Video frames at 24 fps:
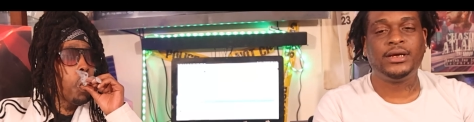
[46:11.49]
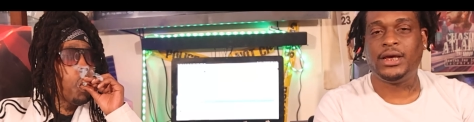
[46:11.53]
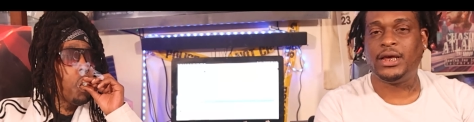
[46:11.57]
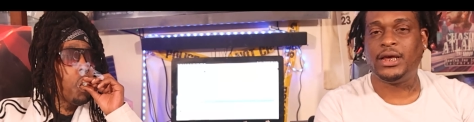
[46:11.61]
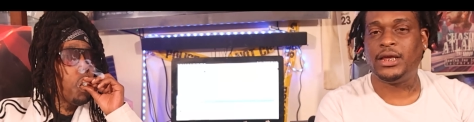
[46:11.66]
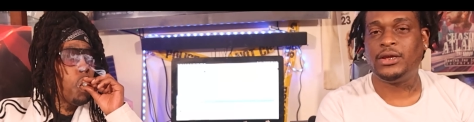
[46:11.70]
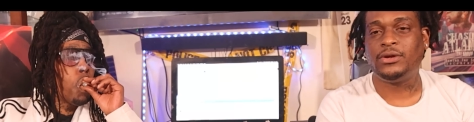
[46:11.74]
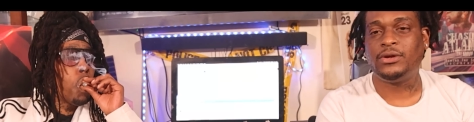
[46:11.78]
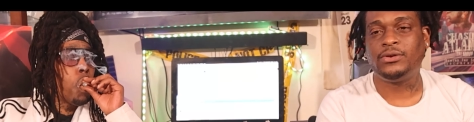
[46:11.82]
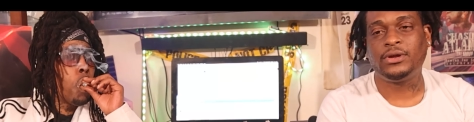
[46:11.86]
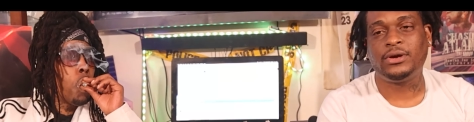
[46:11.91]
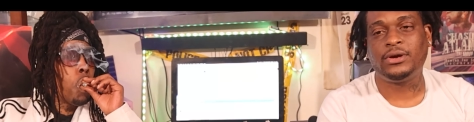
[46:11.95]

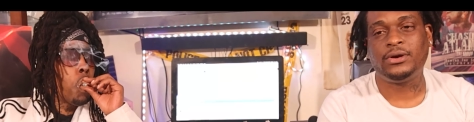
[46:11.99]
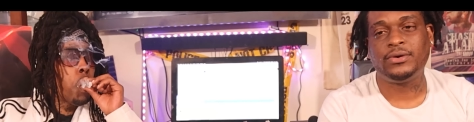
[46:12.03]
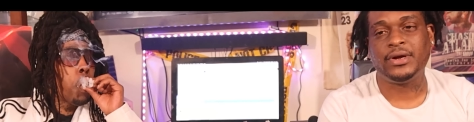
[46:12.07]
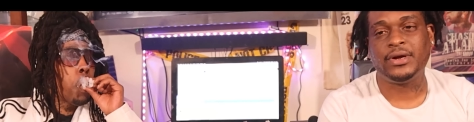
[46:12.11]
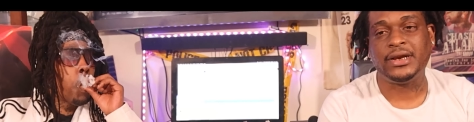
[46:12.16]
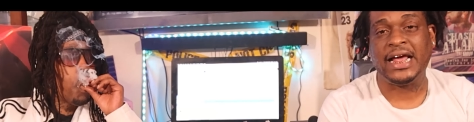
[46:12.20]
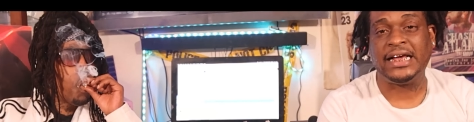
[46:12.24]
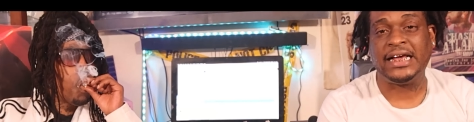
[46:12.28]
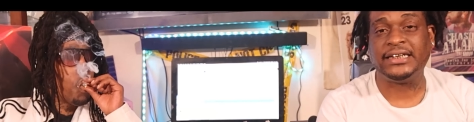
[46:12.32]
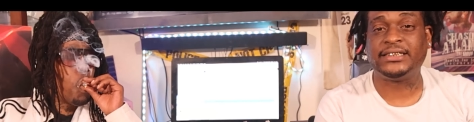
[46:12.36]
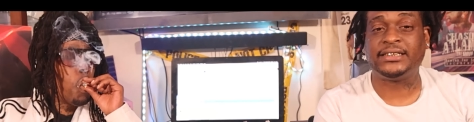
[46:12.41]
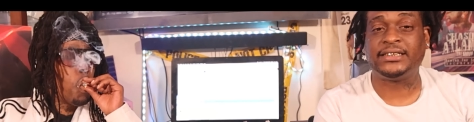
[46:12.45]
Speaker 1: And, you know,
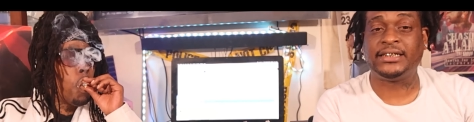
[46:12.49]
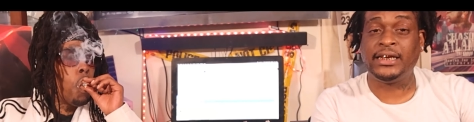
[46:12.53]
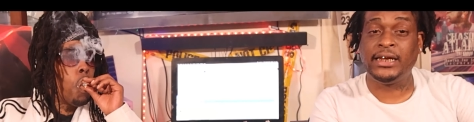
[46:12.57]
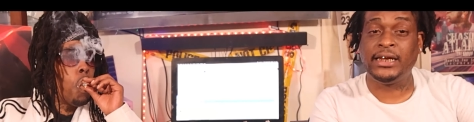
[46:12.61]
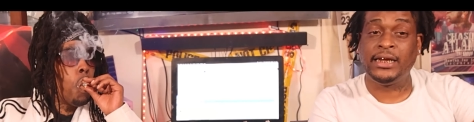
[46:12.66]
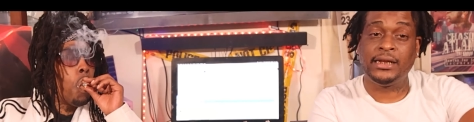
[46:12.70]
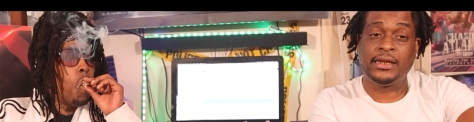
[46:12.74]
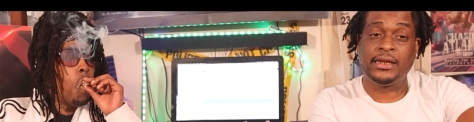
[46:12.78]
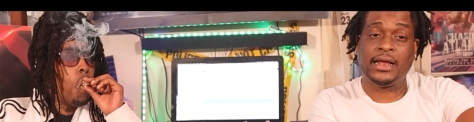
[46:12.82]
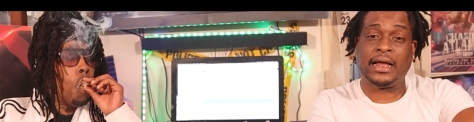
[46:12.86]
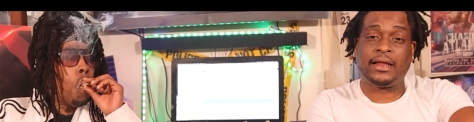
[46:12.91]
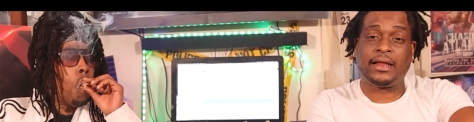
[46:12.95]
and I
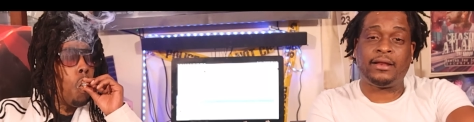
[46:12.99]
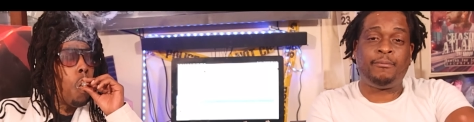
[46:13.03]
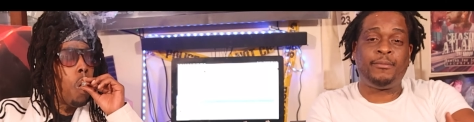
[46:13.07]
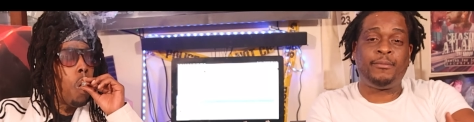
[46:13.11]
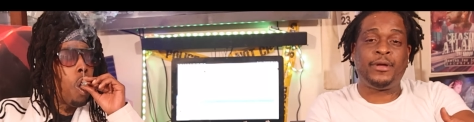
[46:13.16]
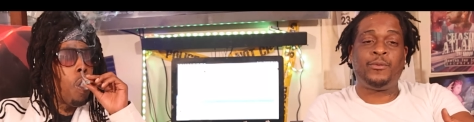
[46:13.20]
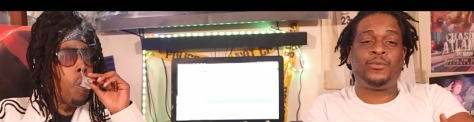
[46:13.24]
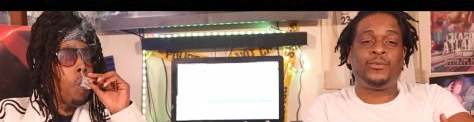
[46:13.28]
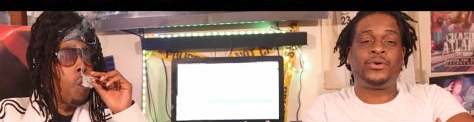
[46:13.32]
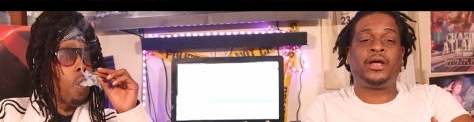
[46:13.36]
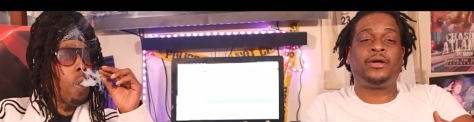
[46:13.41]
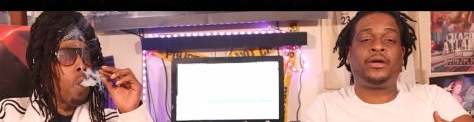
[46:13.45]
seen,
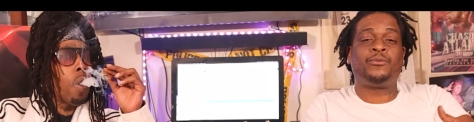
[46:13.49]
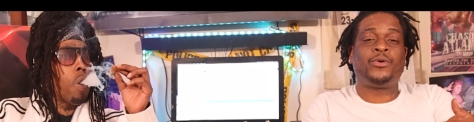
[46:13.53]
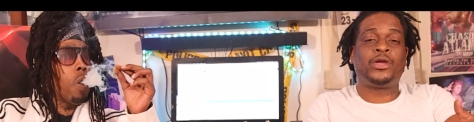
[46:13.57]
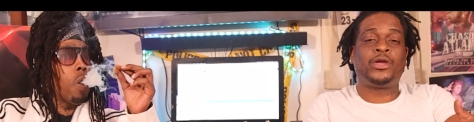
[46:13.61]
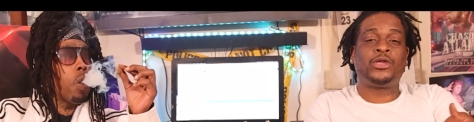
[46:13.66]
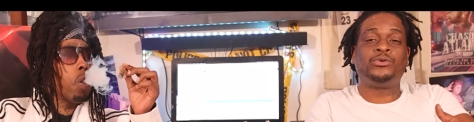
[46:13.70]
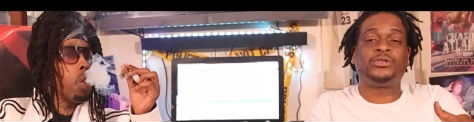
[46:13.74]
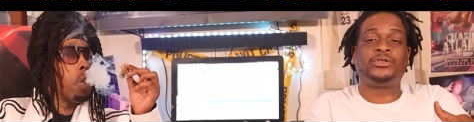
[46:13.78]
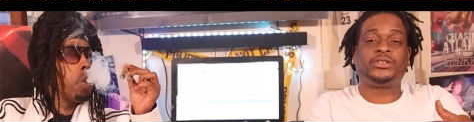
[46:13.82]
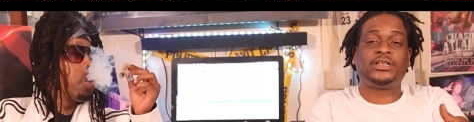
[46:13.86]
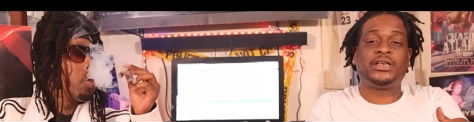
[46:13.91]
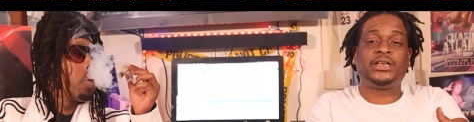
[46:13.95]
when
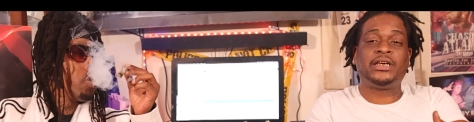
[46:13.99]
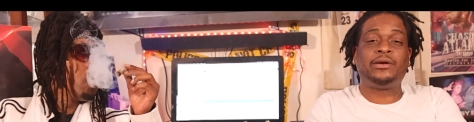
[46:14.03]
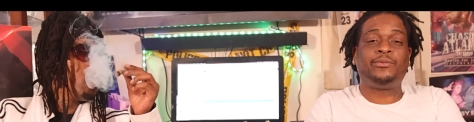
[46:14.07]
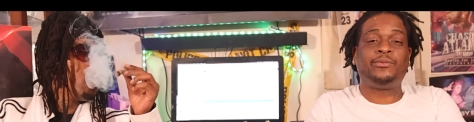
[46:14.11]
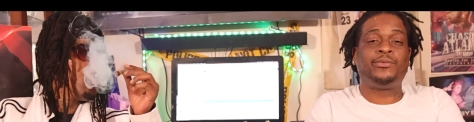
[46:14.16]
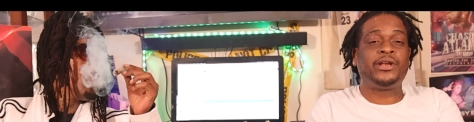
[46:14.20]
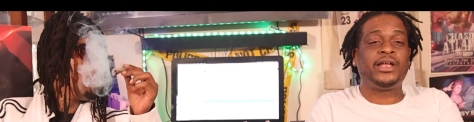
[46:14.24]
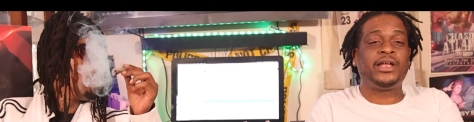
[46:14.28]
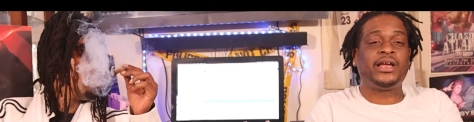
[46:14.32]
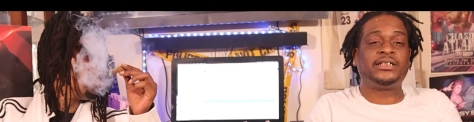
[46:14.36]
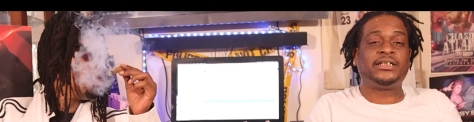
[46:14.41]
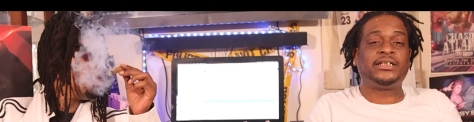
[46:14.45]
you see it,
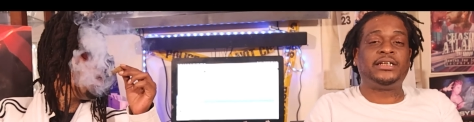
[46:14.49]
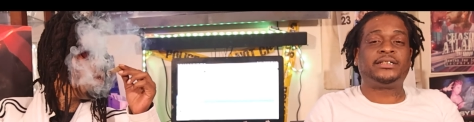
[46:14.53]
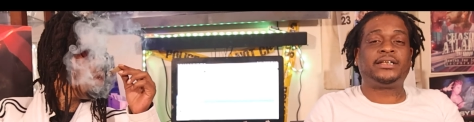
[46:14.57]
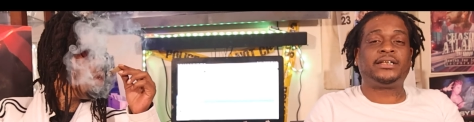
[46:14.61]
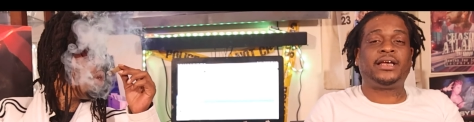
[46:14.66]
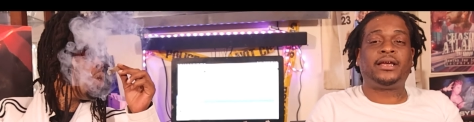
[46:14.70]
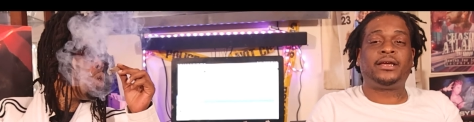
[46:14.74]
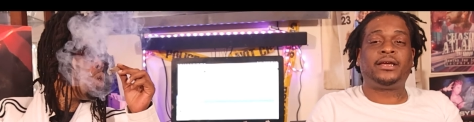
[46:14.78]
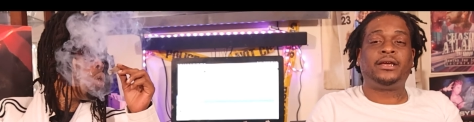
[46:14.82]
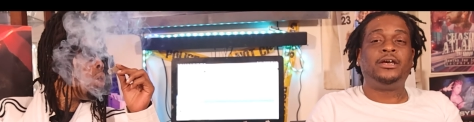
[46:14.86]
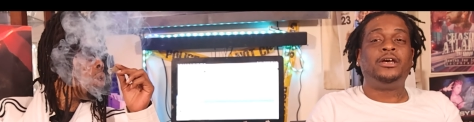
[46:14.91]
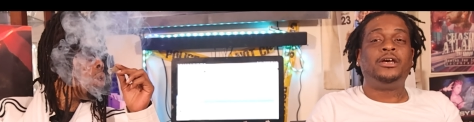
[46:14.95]
when niggas just
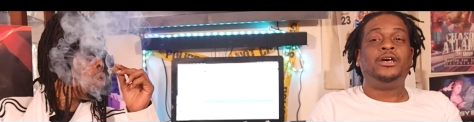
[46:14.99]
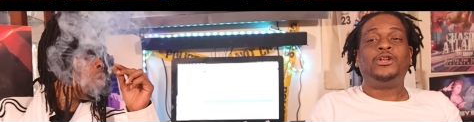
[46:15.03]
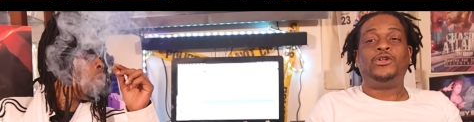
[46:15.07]
ain't,